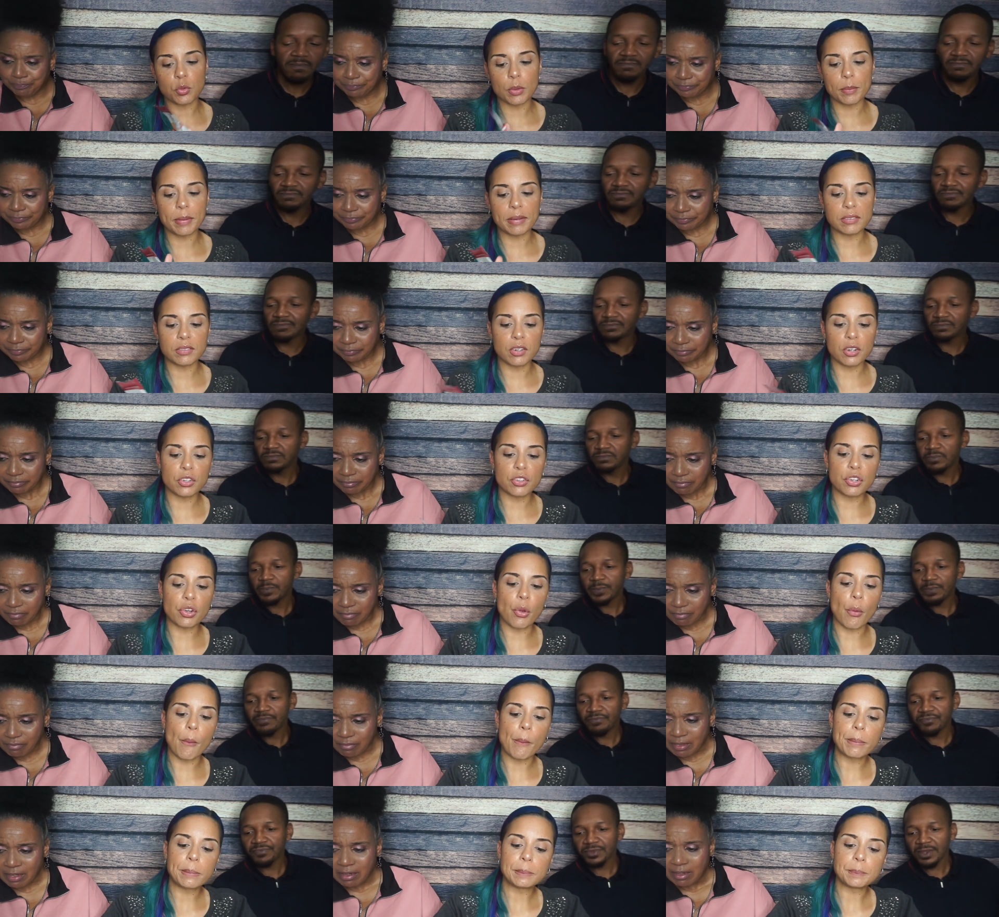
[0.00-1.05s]
Speaker 1: what makes it a
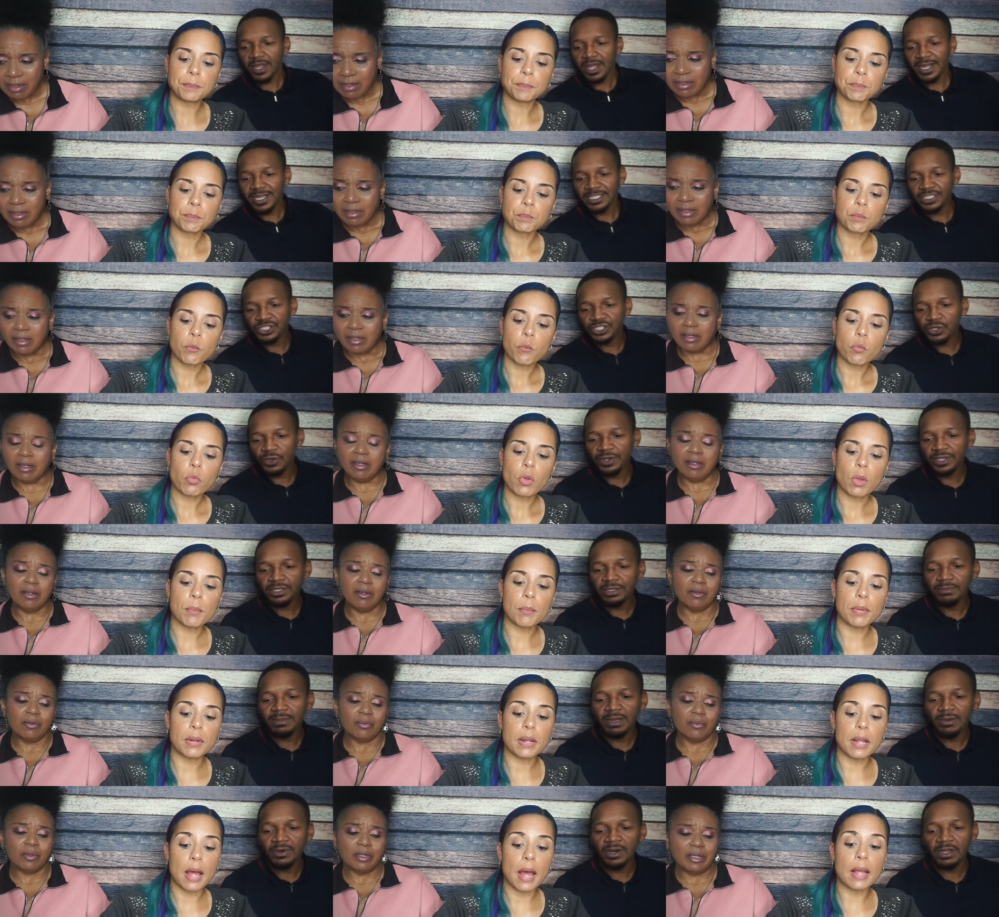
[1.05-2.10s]
two.
Speaker 2: I enjoy oh. them.
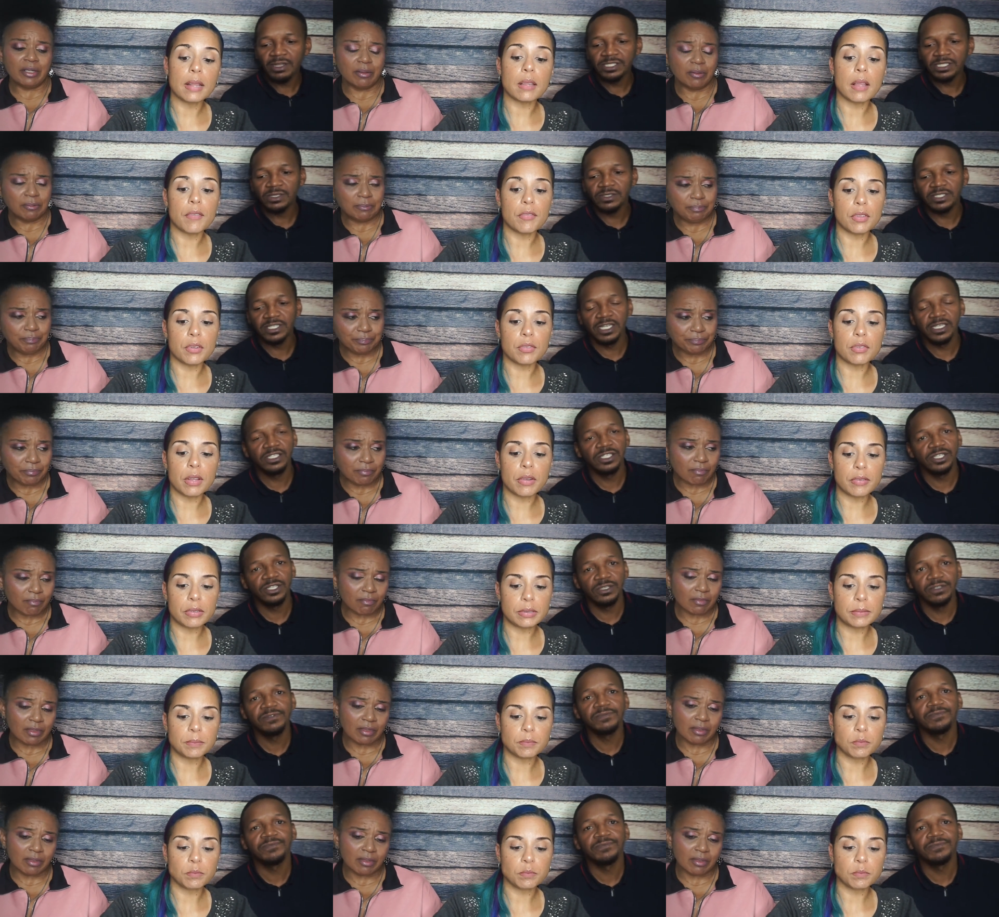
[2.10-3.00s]
I oh, would I also love say flavor.